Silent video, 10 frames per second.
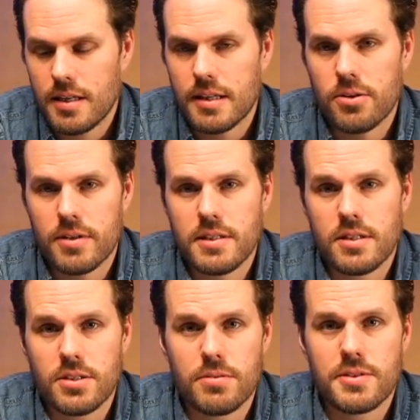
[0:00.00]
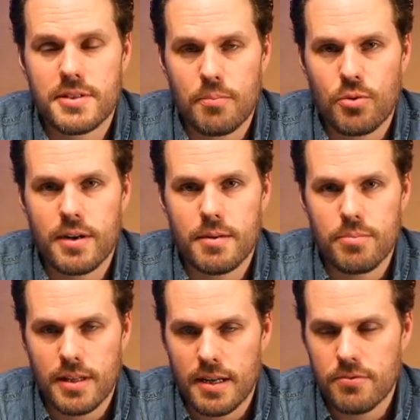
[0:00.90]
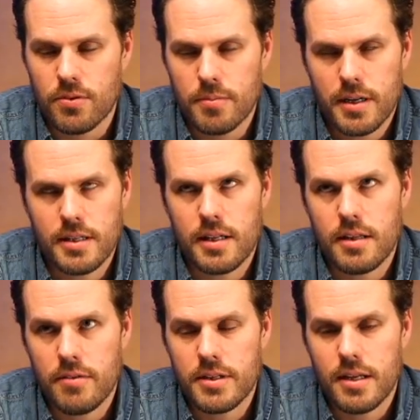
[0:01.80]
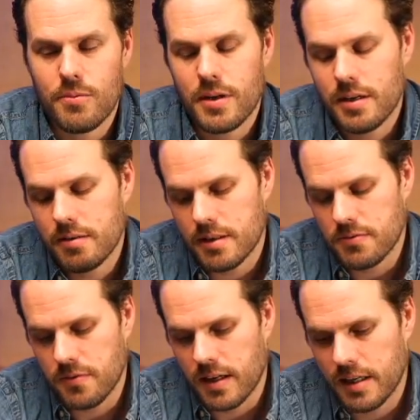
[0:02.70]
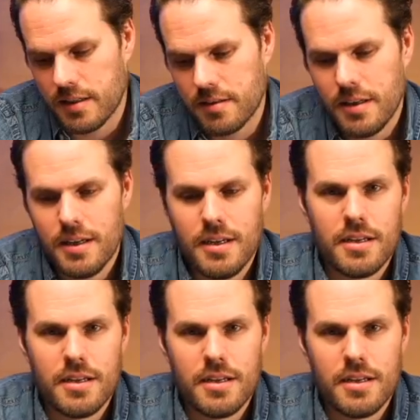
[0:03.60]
it literally is its own separated platform, and they love it that way. That's fine.